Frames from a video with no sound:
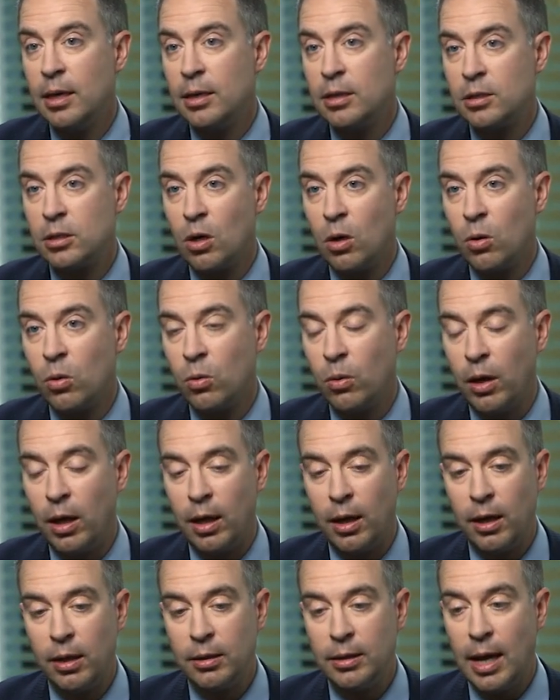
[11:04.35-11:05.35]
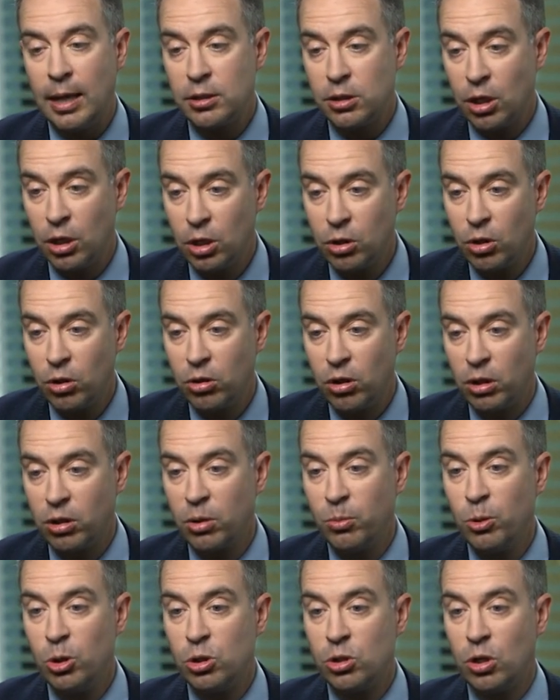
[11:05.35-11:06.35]
So that's another
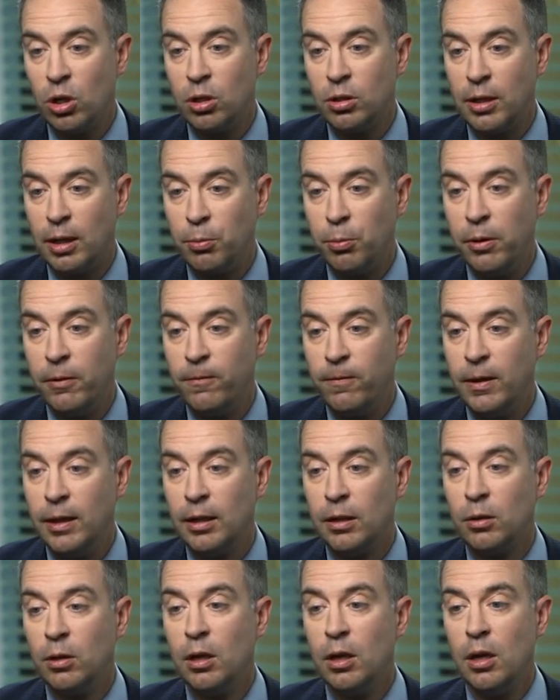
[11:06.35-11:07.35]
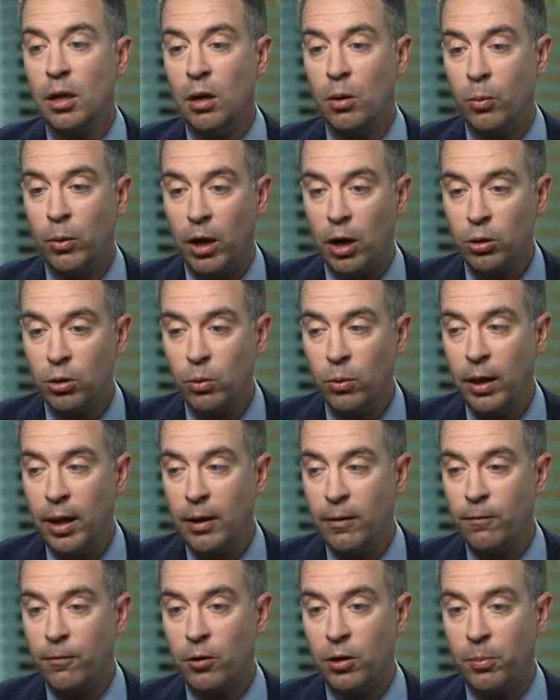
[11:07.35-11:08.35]
contribution that we feel we are
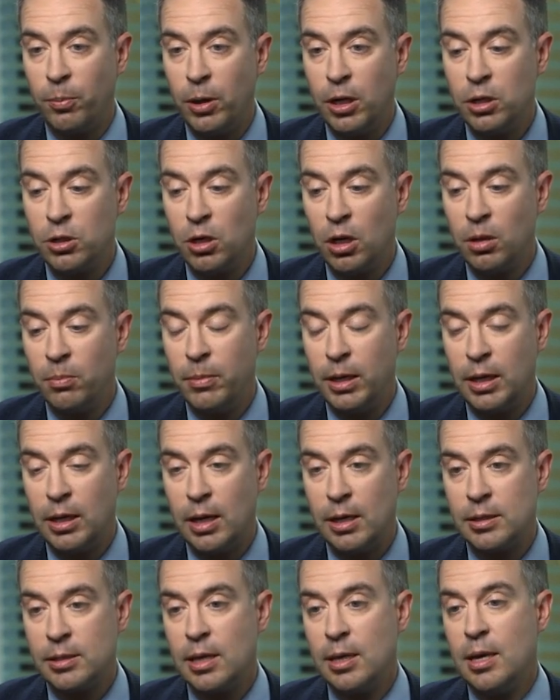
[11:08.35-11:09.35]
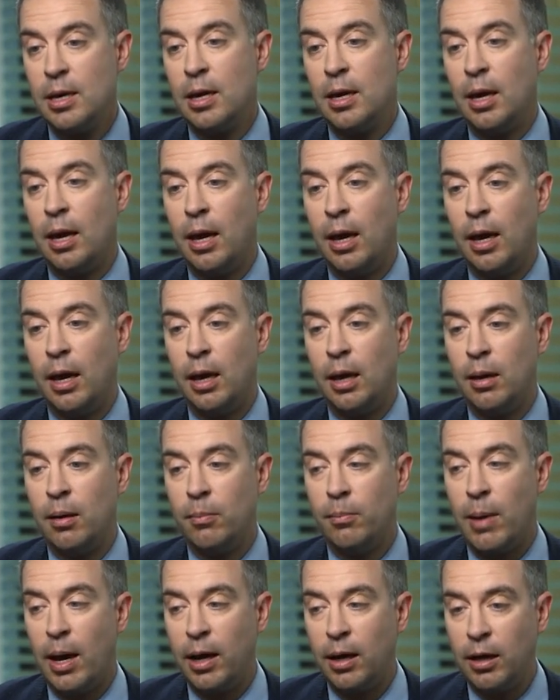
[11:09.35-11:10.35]
doing for the patient, because
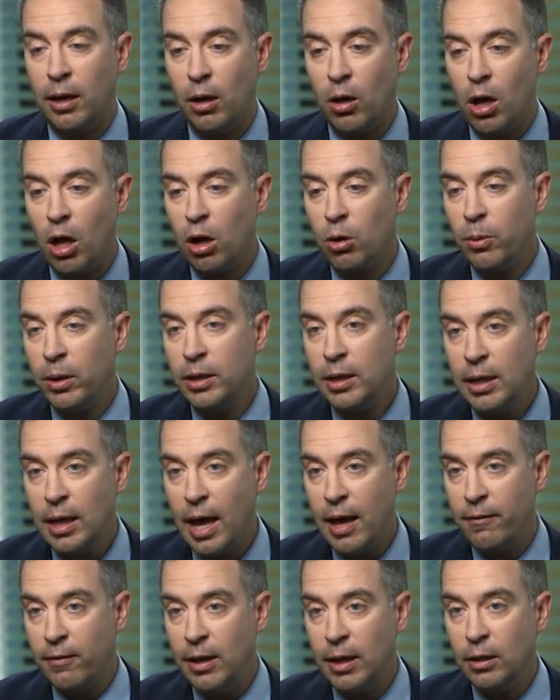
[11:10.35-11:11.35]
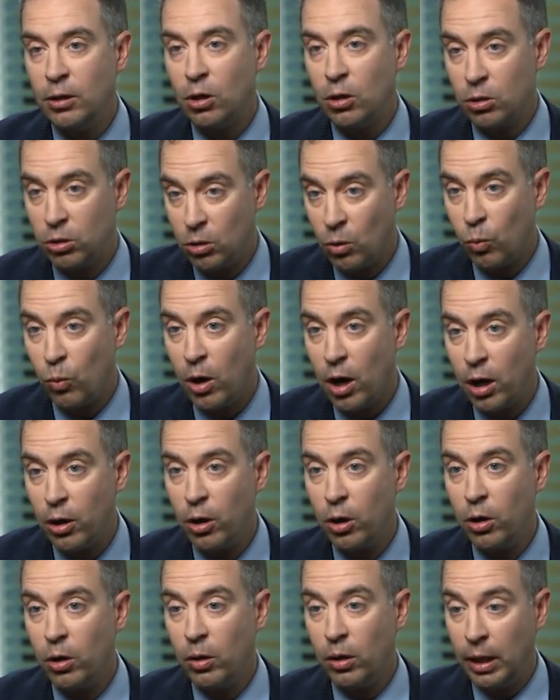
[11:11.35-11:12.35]
by already having the
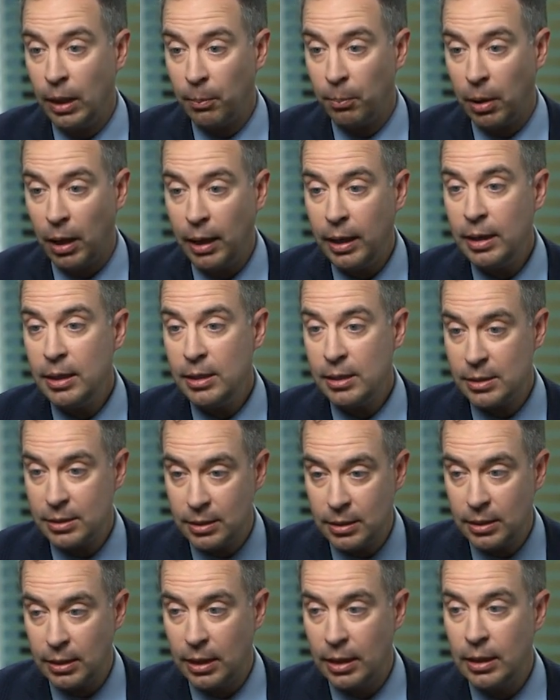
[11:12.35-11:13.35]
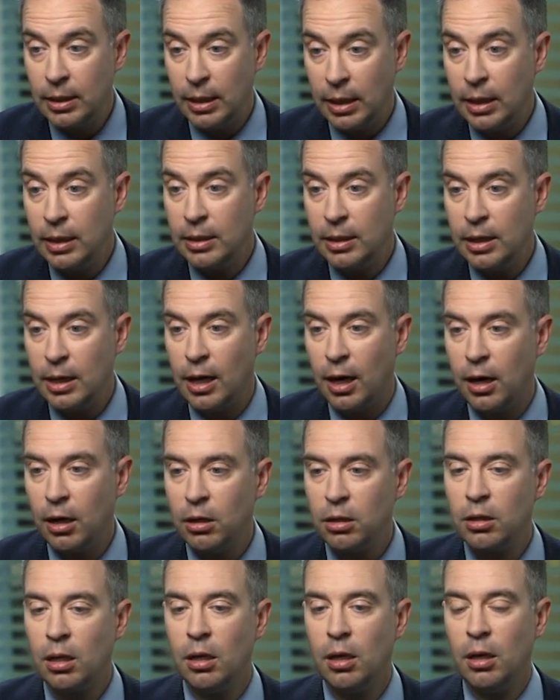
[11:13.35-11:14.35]
wire in place, in the
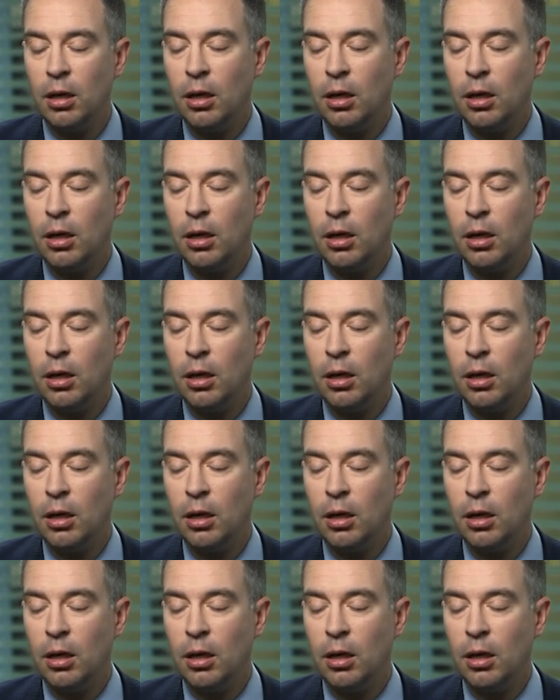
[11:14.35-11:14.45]
heart,